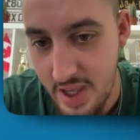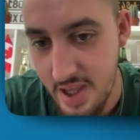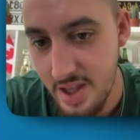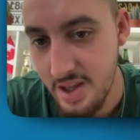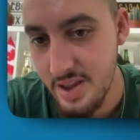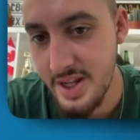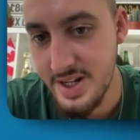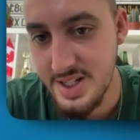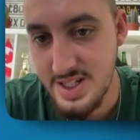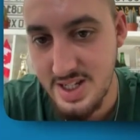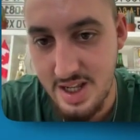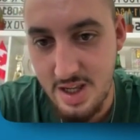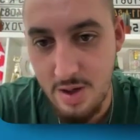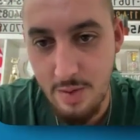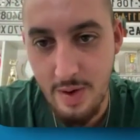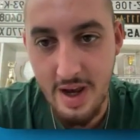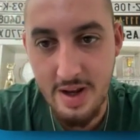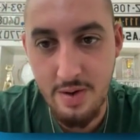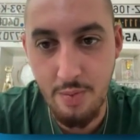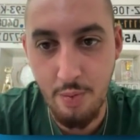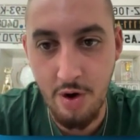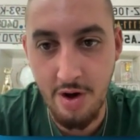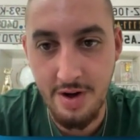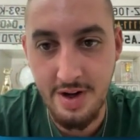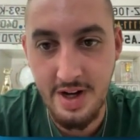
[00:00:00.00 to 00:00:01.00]
Let's say you
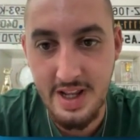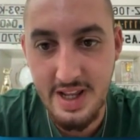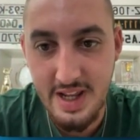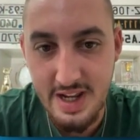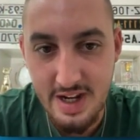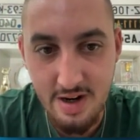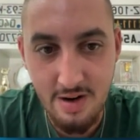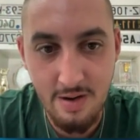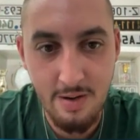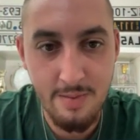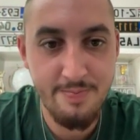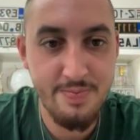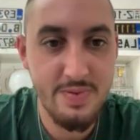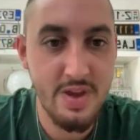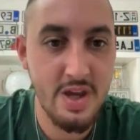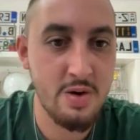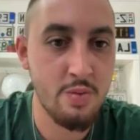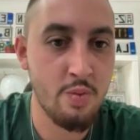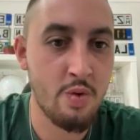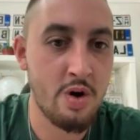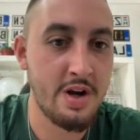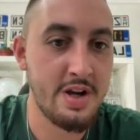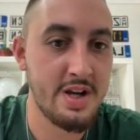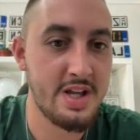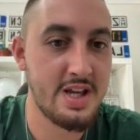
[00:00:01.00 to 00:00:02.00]
had one here and
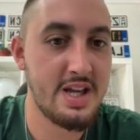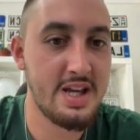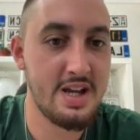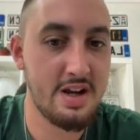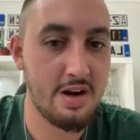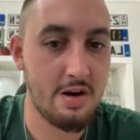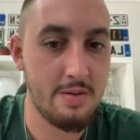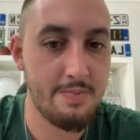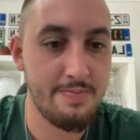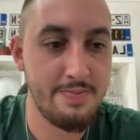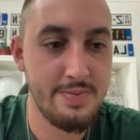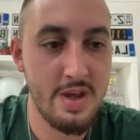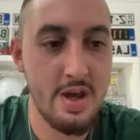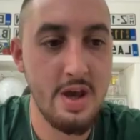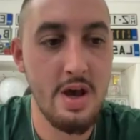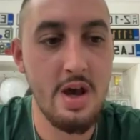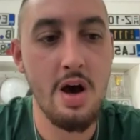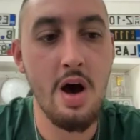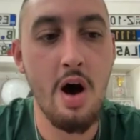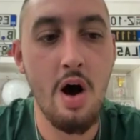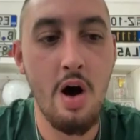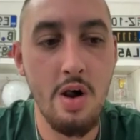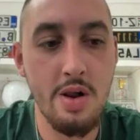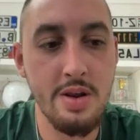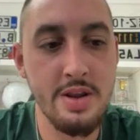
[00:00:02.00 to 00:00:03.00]
one here
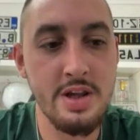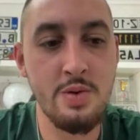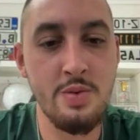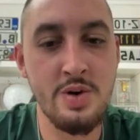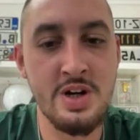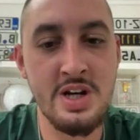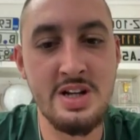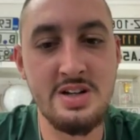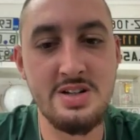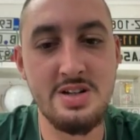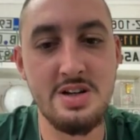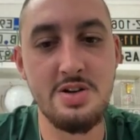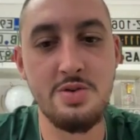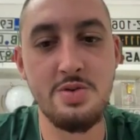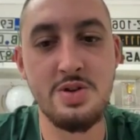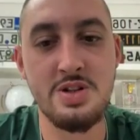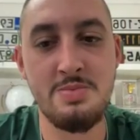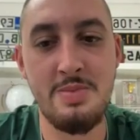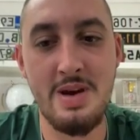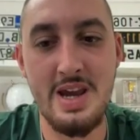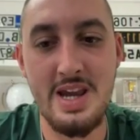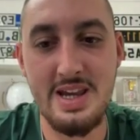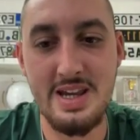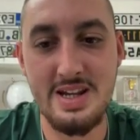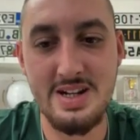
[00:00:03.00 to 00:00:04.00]
all you would need to do is
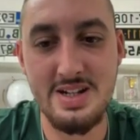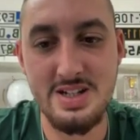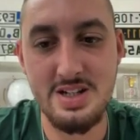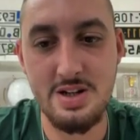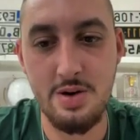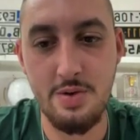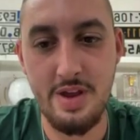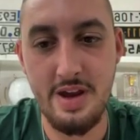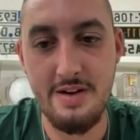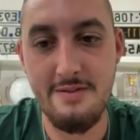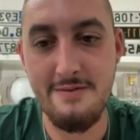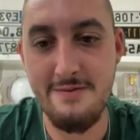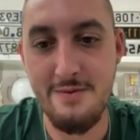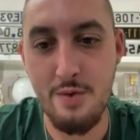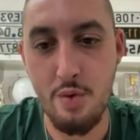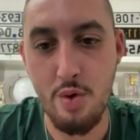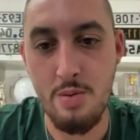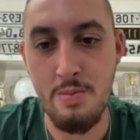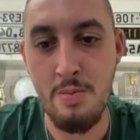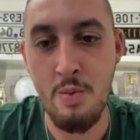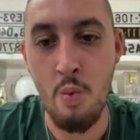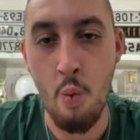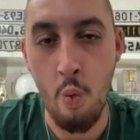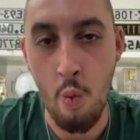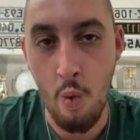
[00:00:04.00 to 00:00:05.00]
make it so that
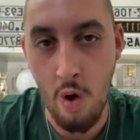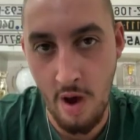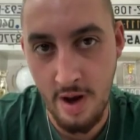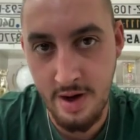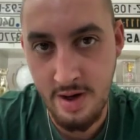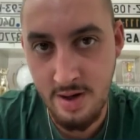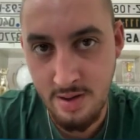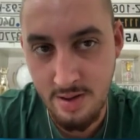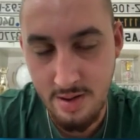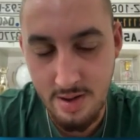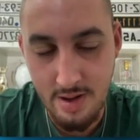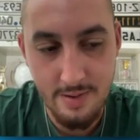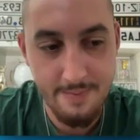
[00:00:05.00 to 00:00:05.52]
form 1